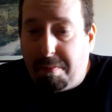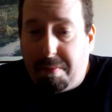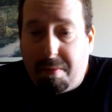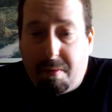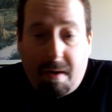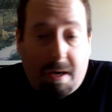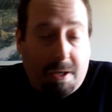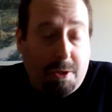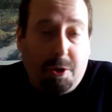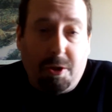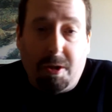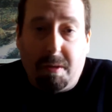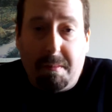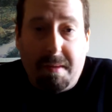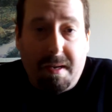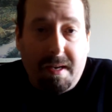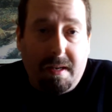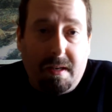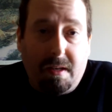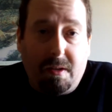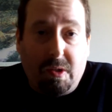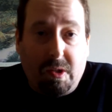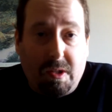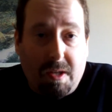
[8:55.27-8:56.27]
pressure
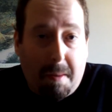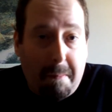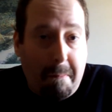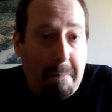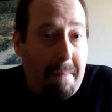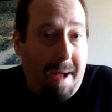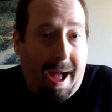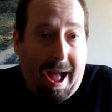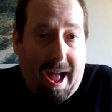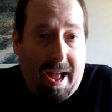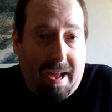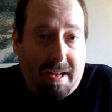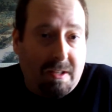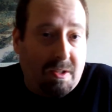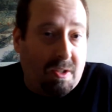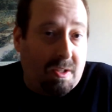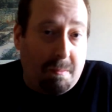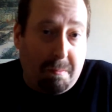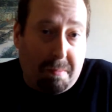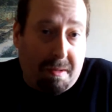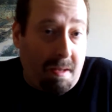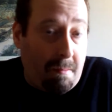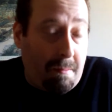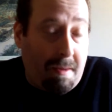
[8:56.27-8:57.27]
me to sub back
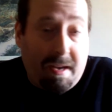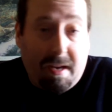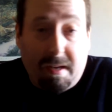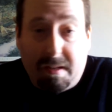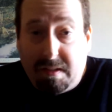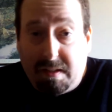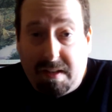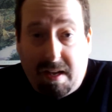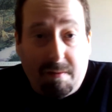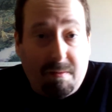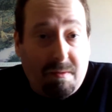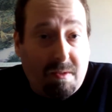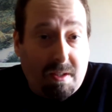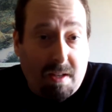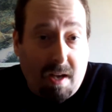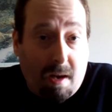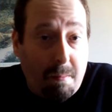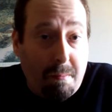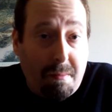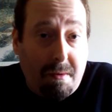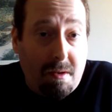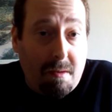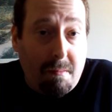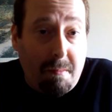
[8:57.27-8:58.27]
simply because they've
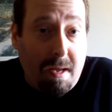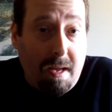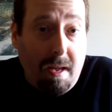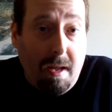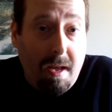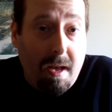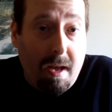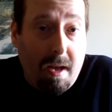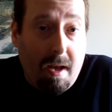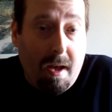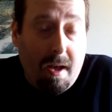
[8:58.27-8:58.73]
subbed to me,